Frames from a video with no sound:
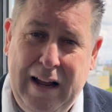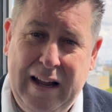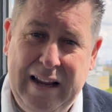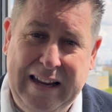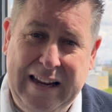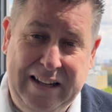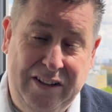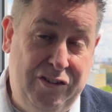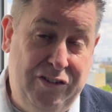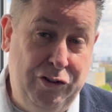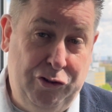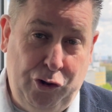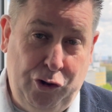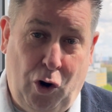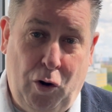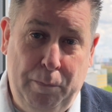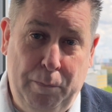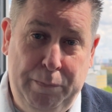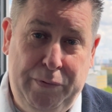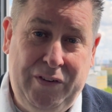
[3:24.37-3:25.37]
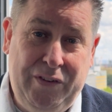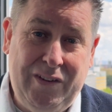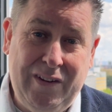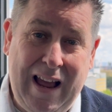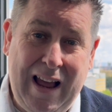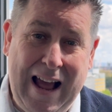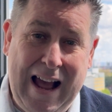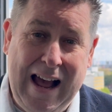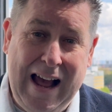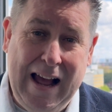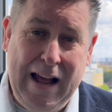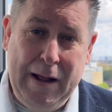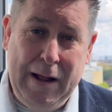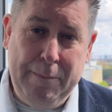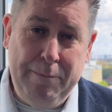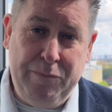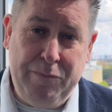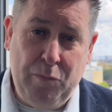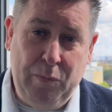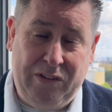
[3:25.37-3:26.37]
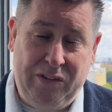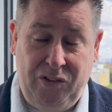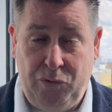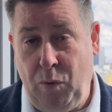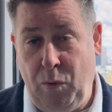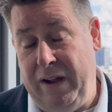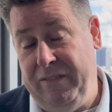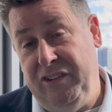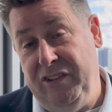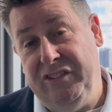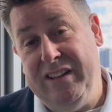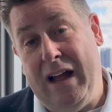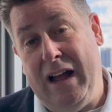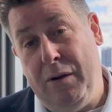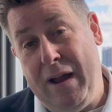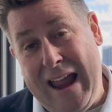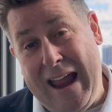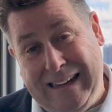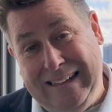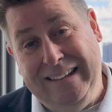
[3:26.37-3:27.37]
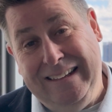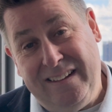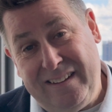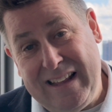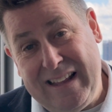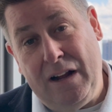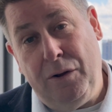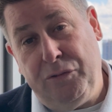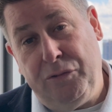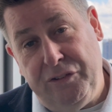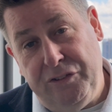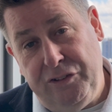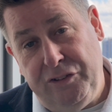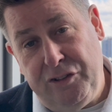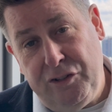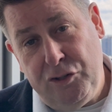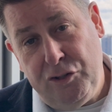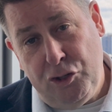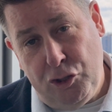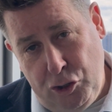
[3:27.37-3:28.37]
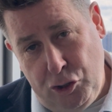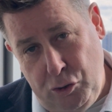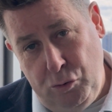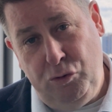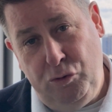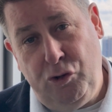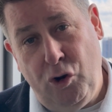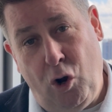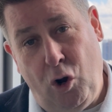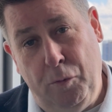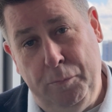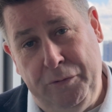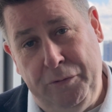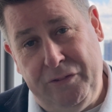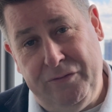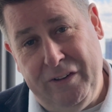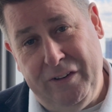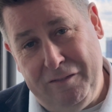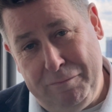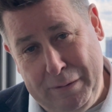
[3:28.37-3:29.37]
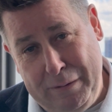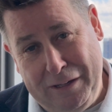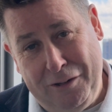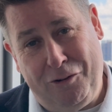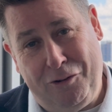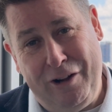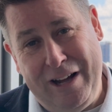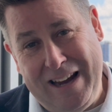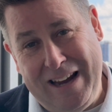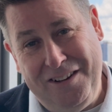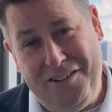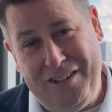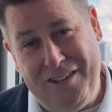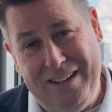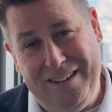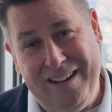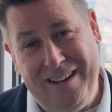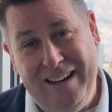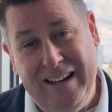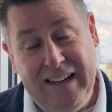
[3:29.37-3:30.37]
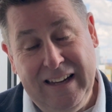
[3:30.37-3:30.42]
into jobs, which is why there's now 8,000 new jobs that are being created